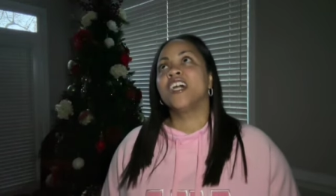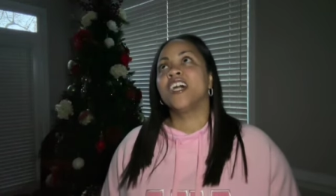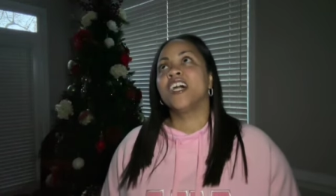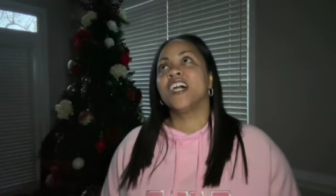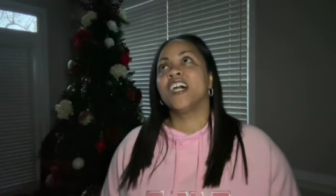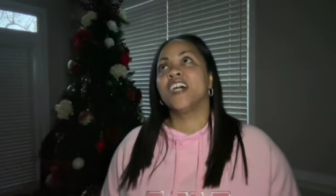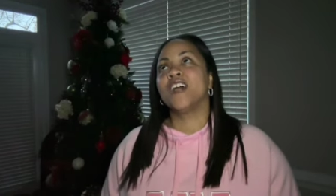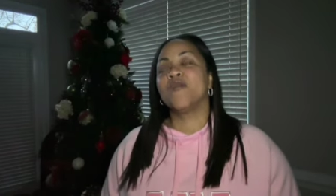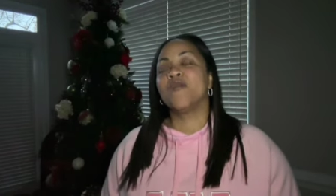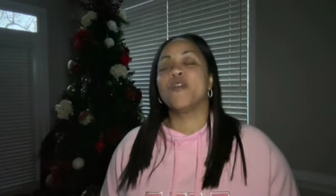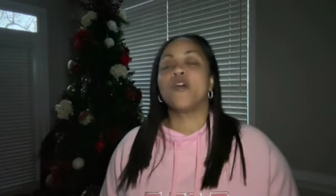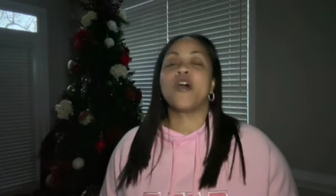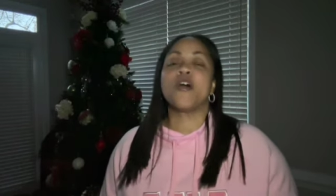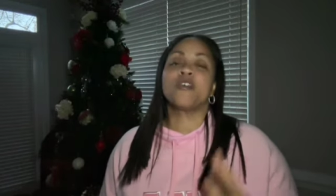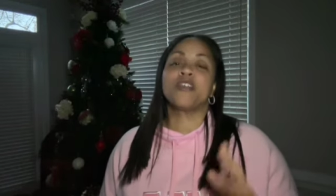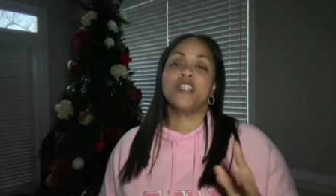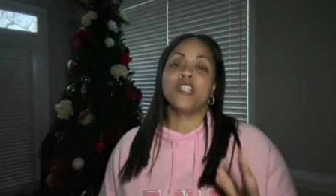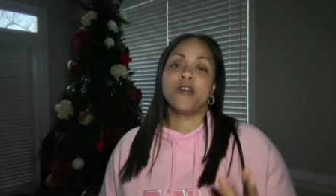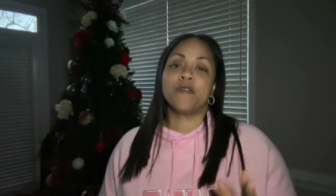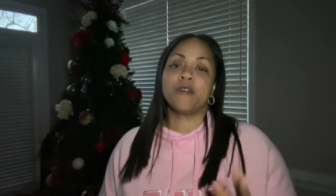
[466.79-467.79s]
Uh, well,
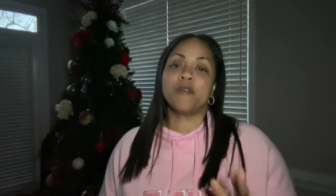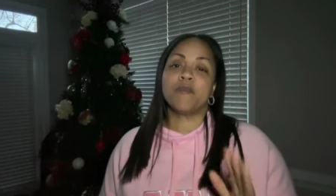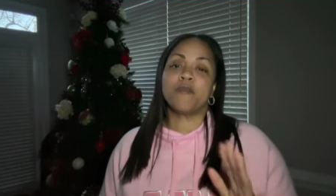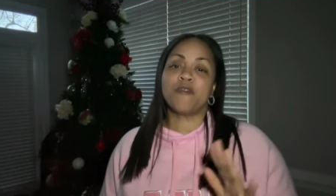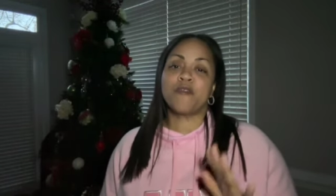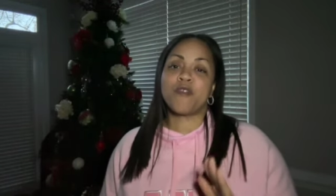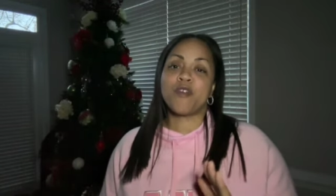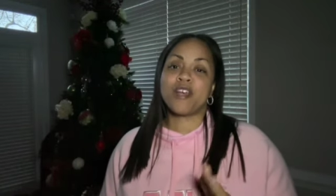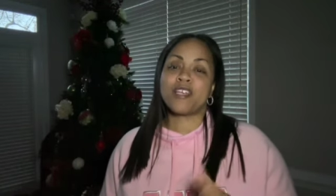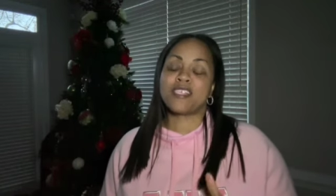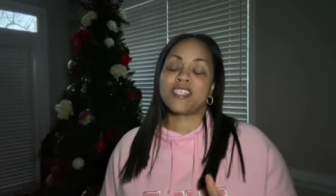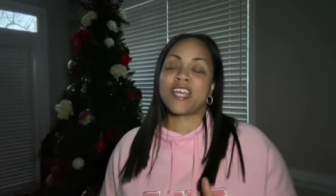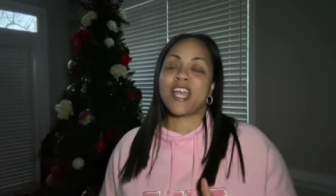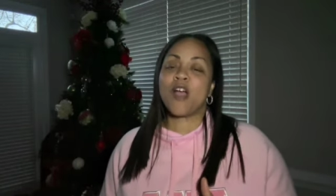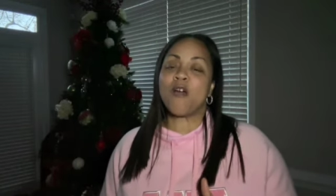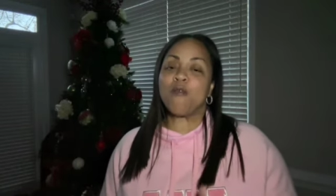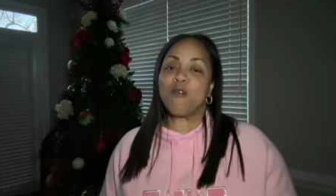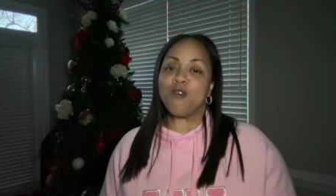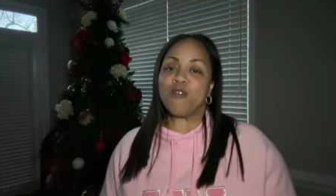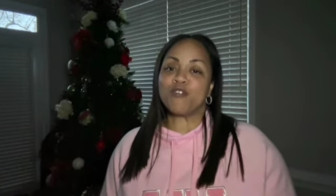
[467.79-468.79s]
you know what, before I say I
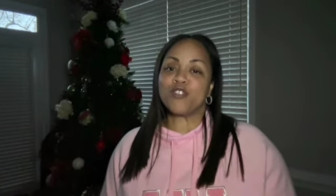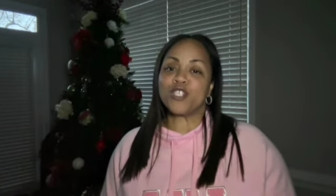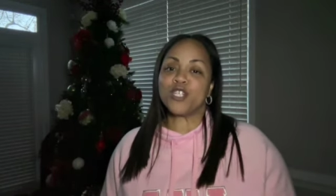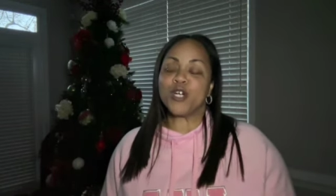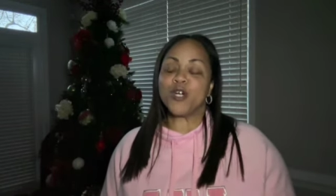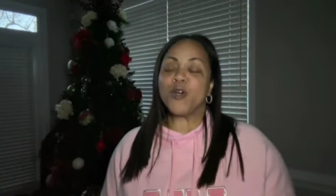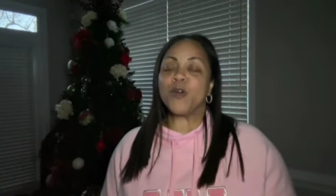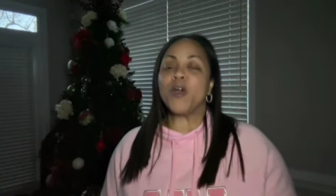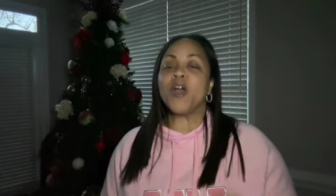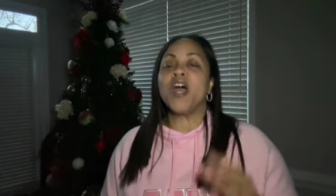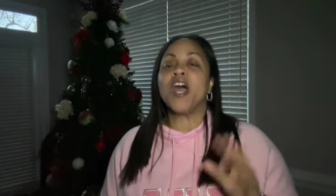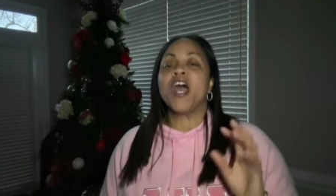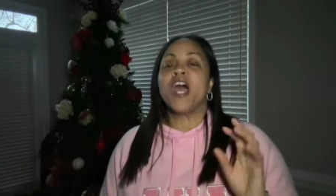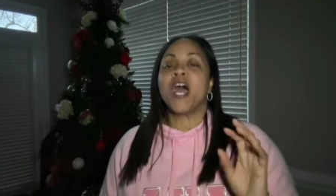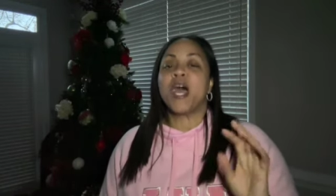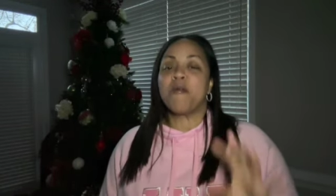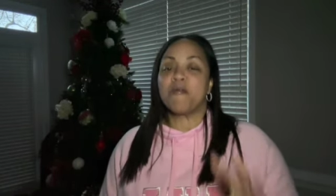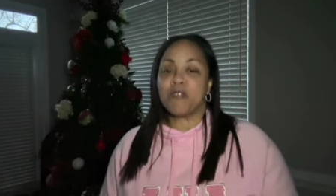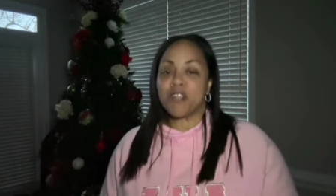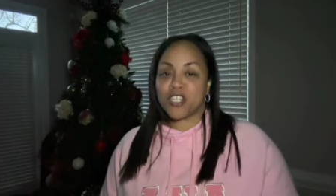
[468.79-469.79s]
won't show,
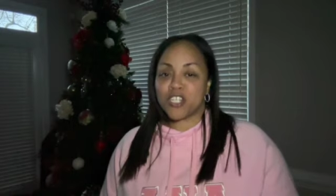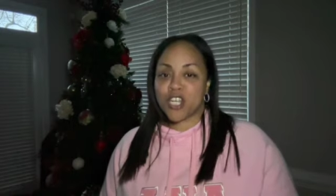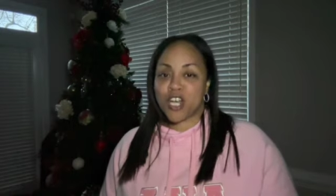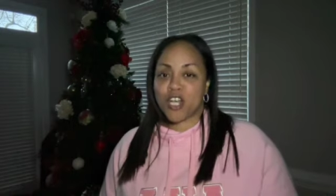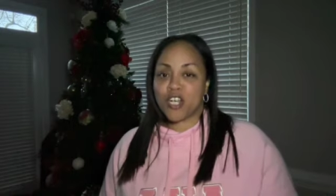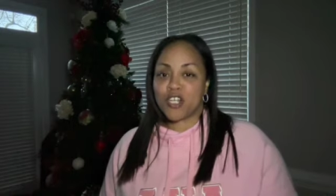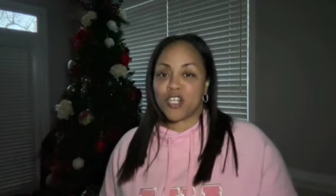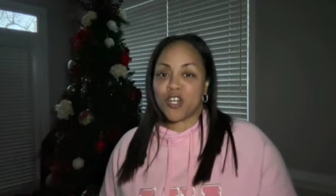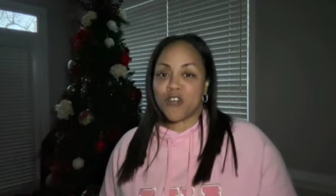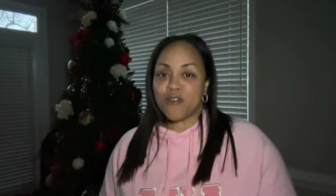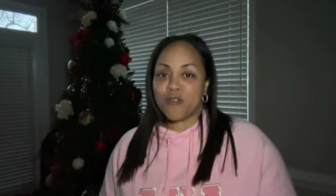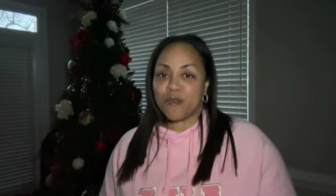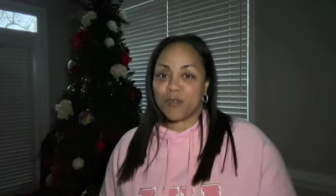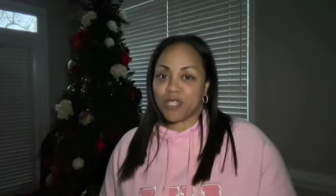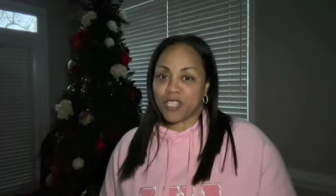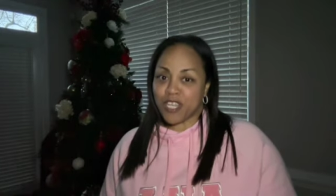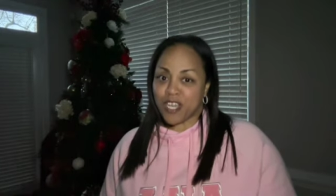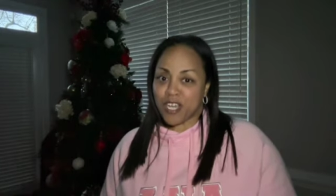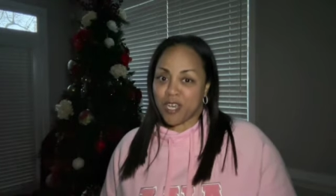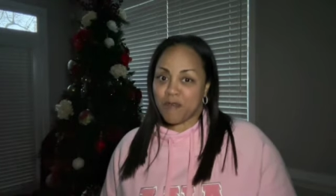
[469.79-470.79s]
I'm gonna talk it over with
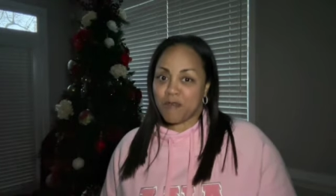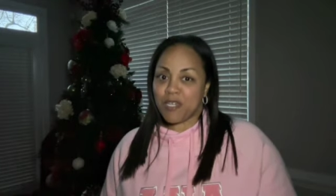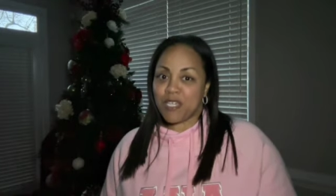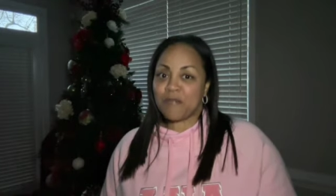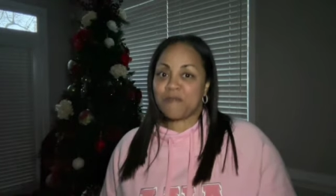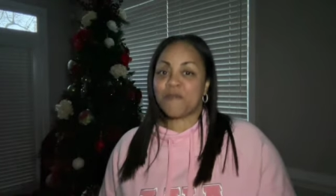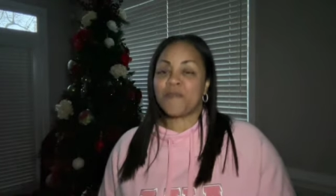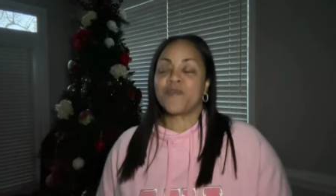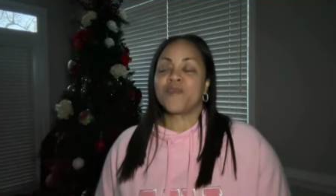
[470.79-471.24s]
the hubby.